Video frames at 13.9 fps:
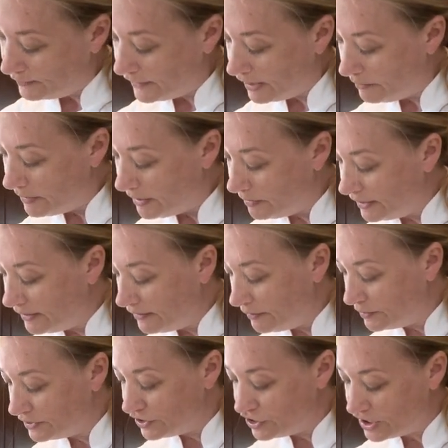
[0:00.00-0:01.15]
And maybe
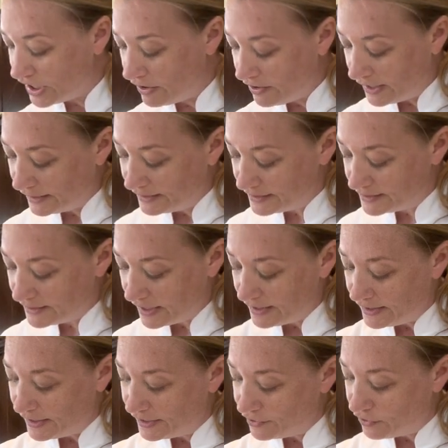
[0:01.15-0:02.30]
with the cherry, I
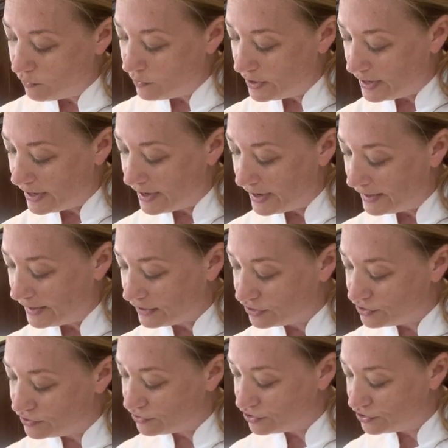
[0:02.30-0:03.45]
decided I don't want to add
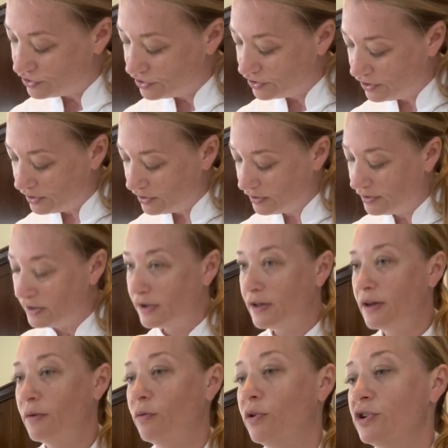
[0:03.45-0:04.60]
extra sugar.
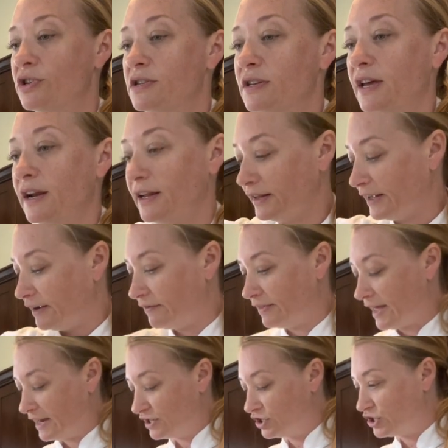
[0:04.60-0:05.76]
We're just going to leave
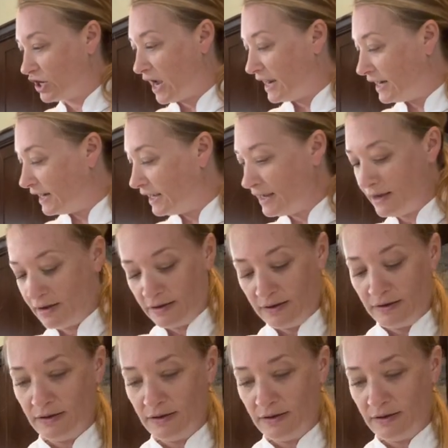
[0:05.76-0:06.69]
that shiny.